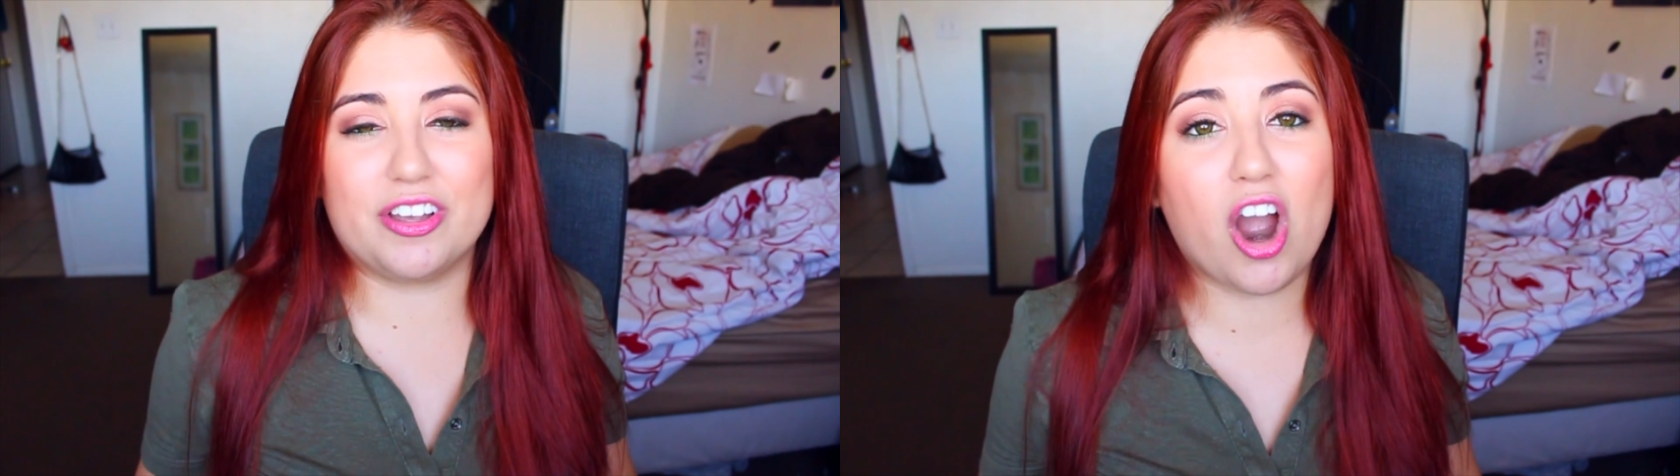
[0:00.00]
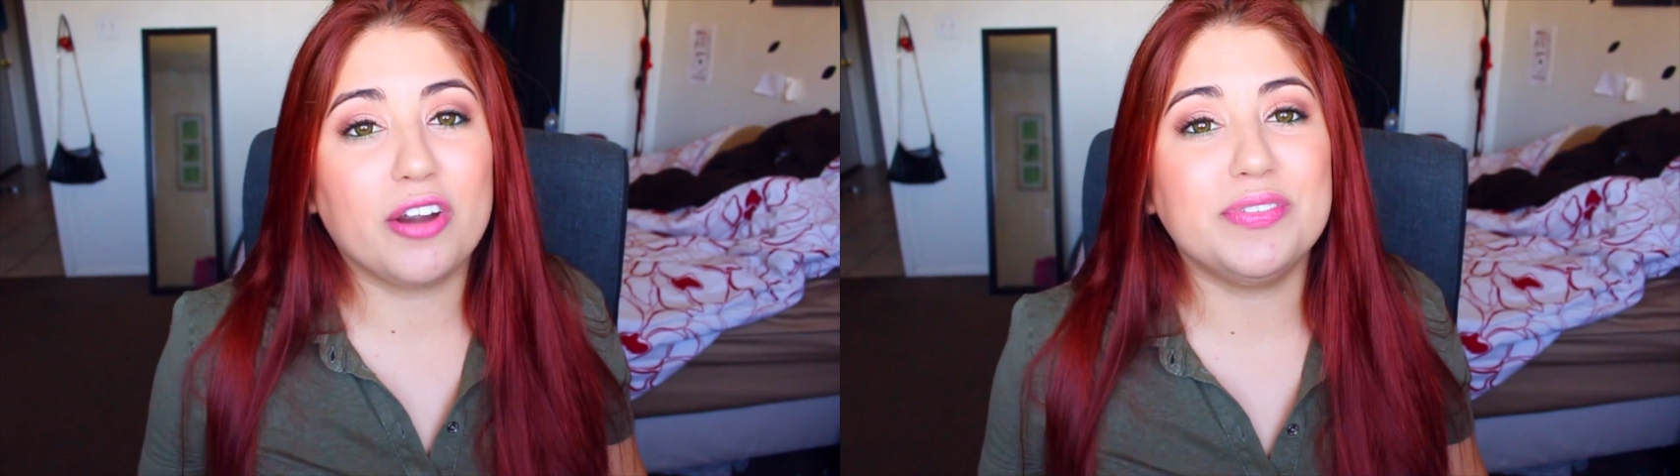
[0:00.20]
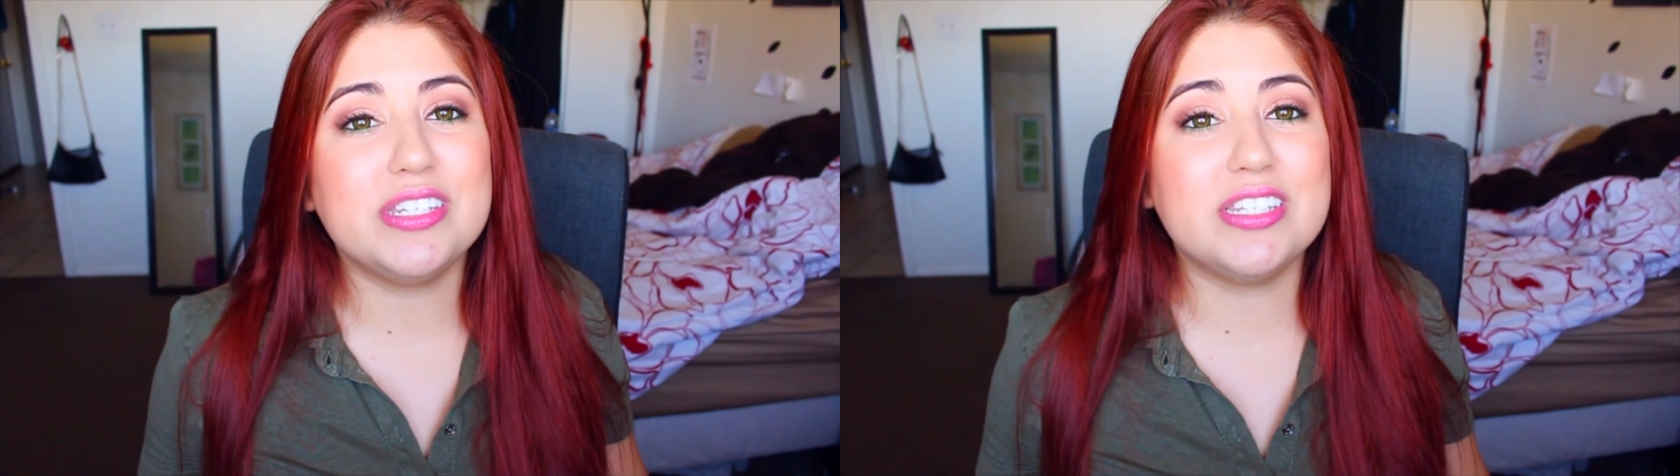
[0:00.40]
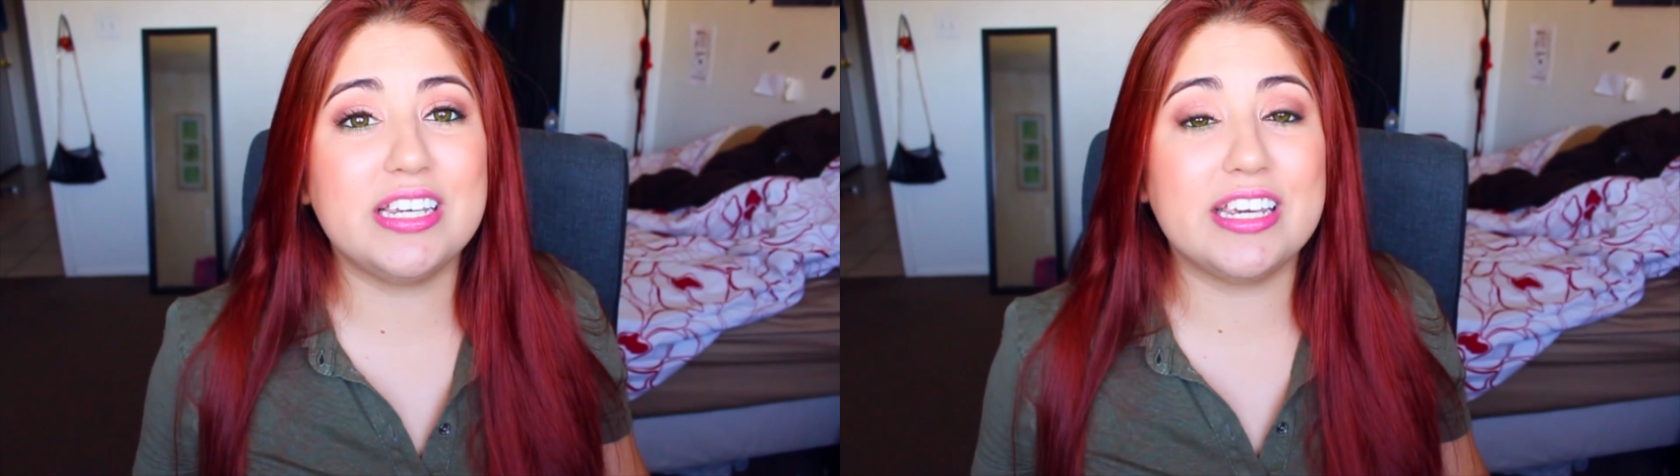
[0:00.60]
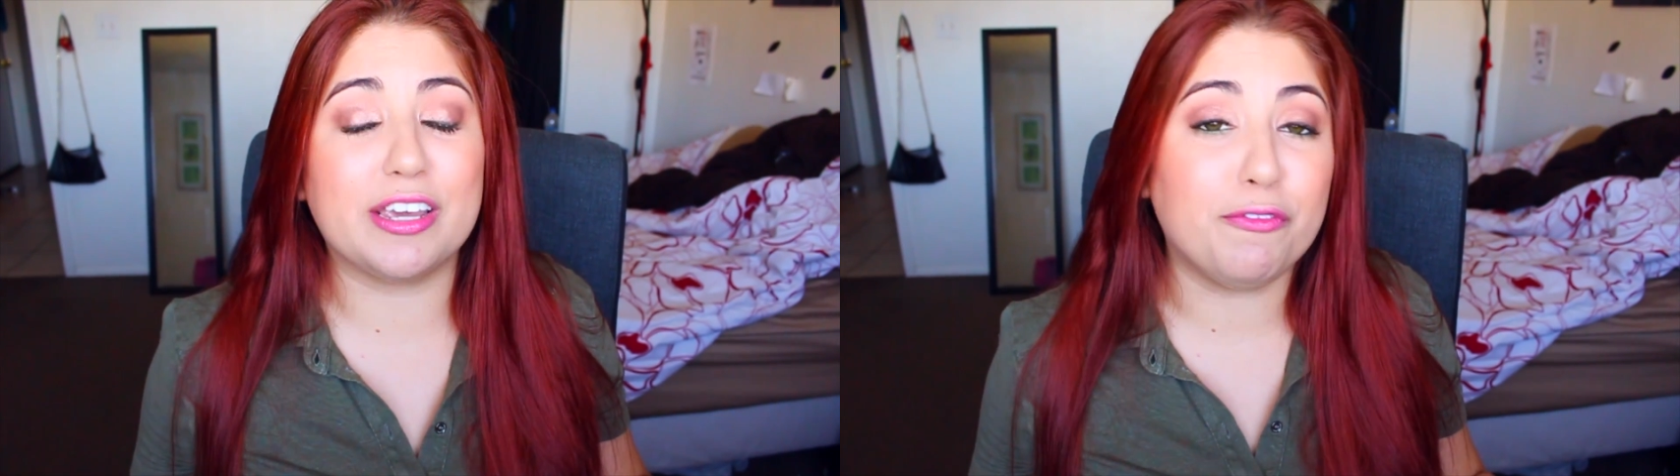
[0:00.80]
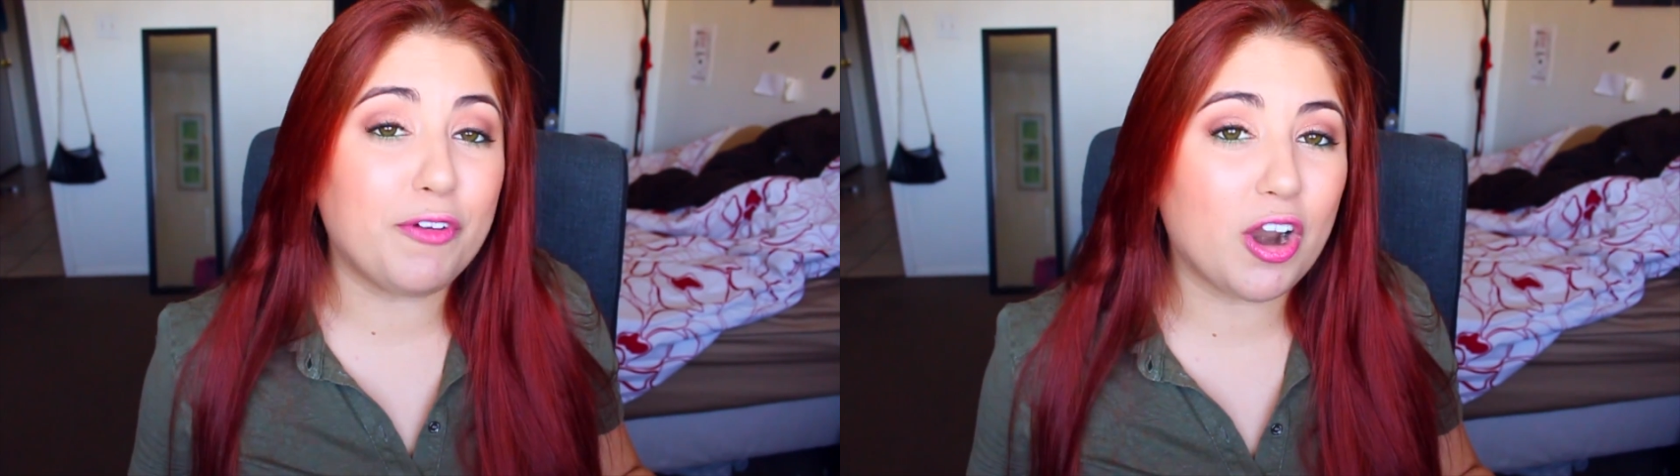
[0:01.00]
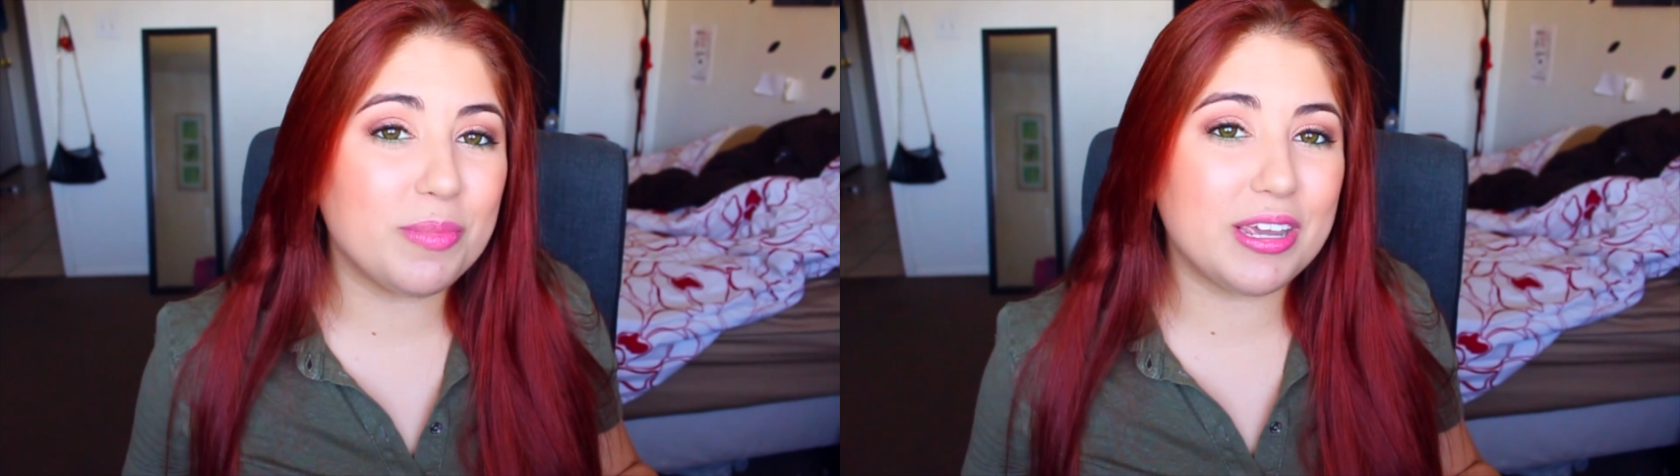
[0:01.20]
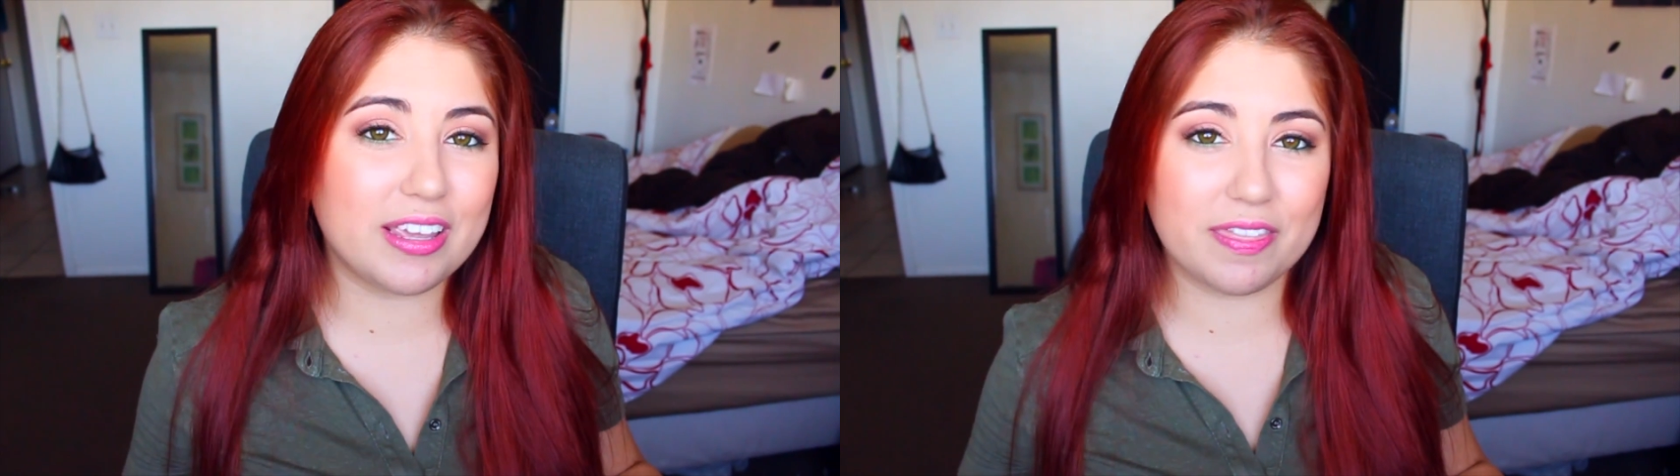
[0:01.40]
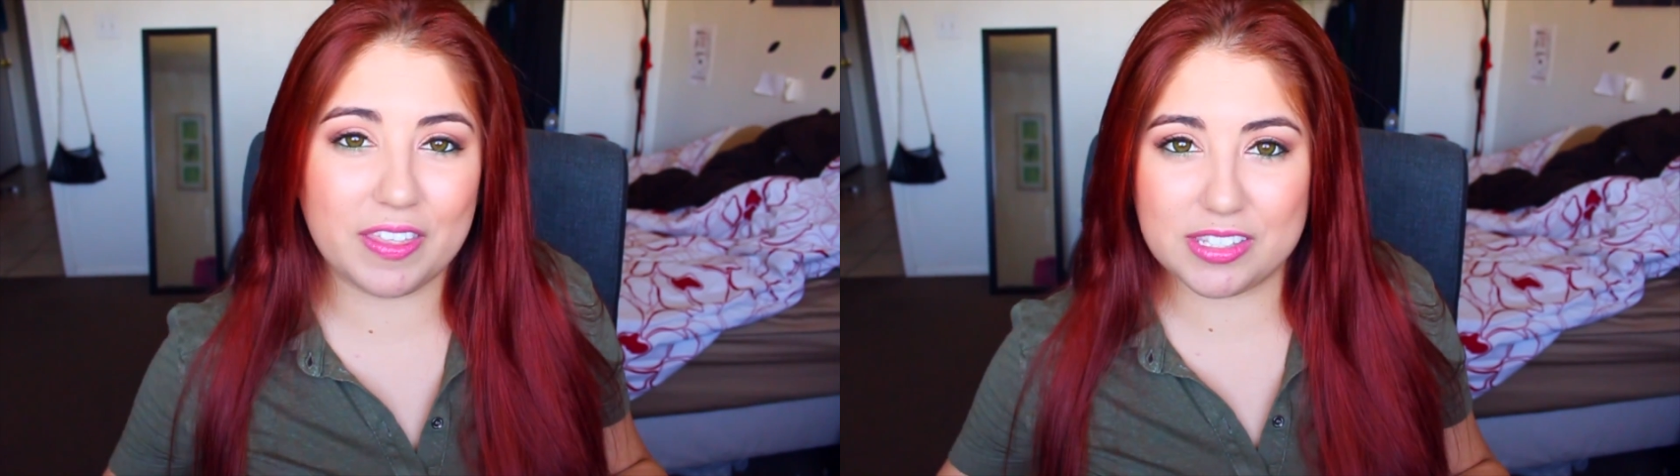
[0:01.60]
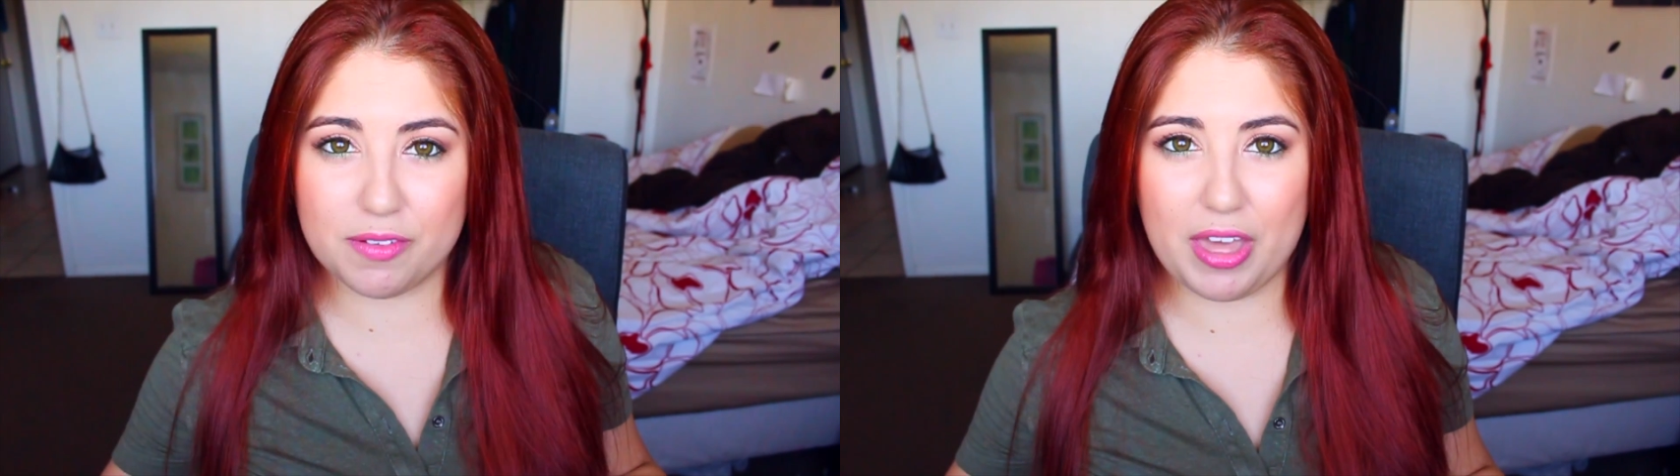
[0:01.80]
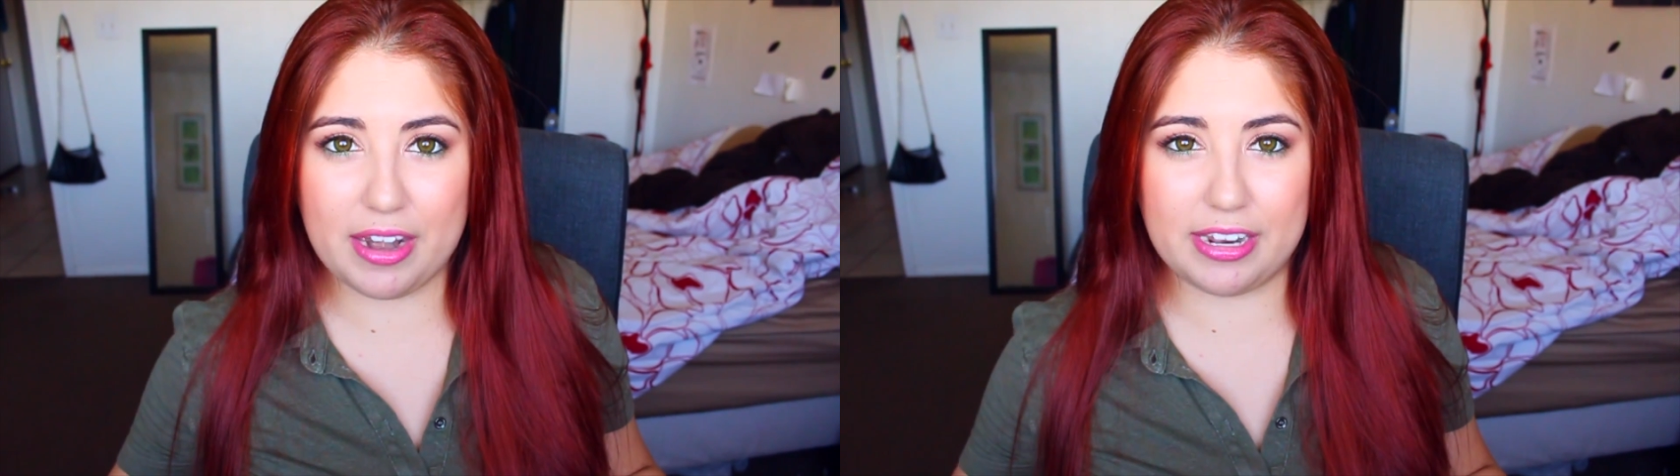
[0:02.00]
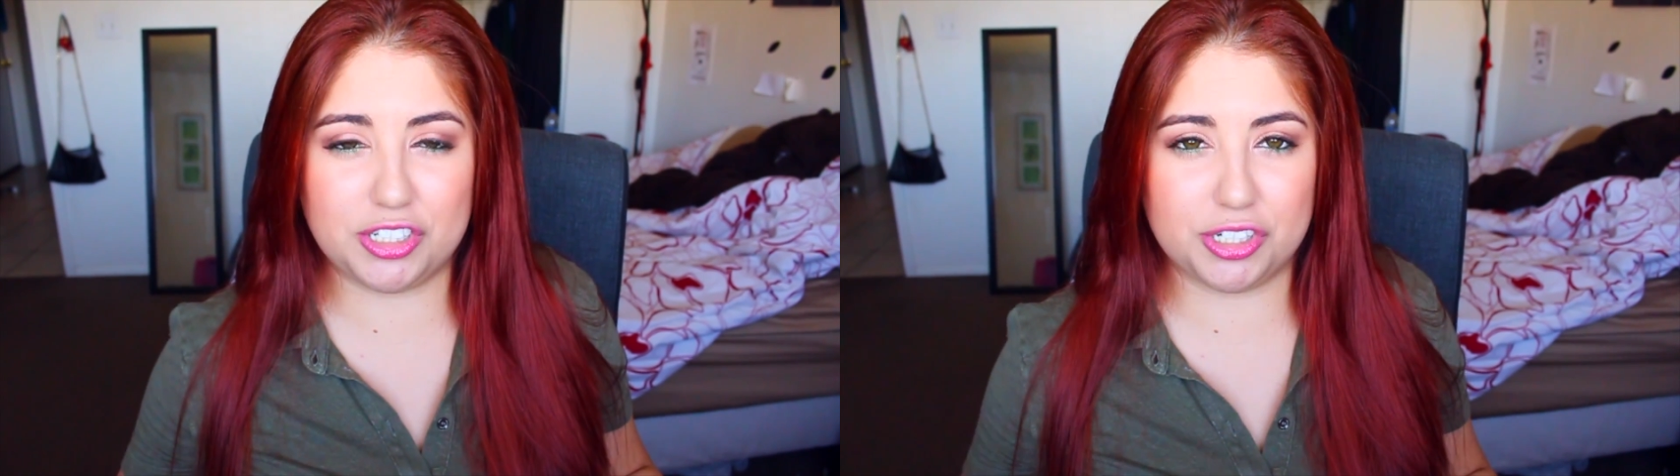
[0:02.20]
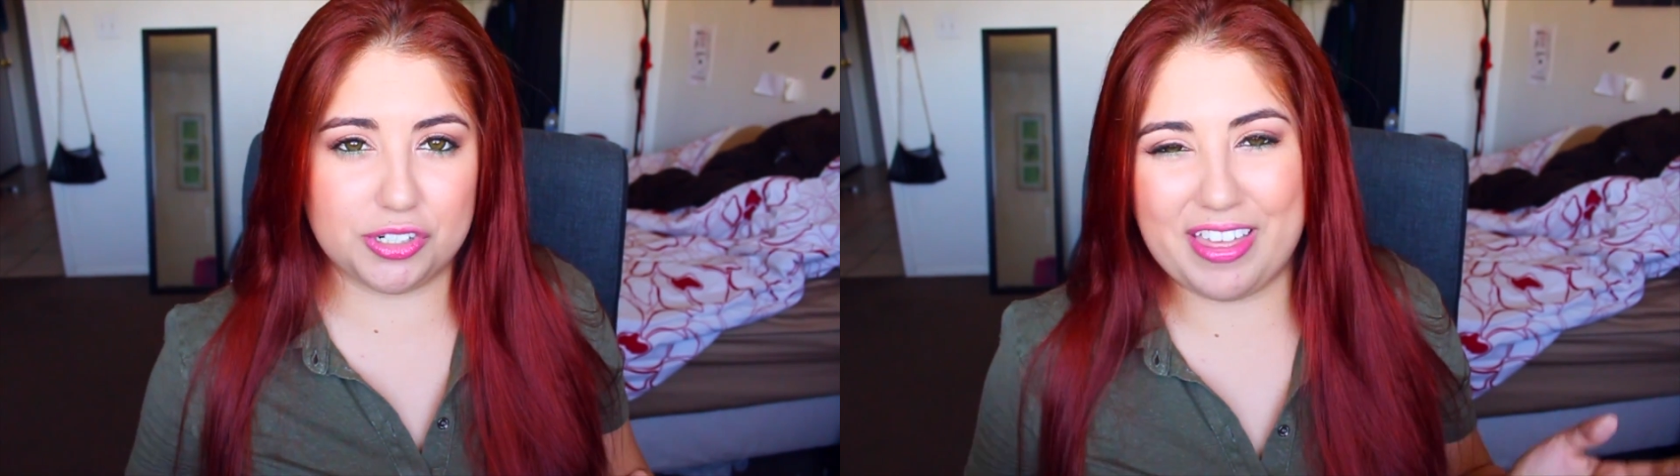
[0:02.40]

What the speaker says: harvesting and farming and things of that nature.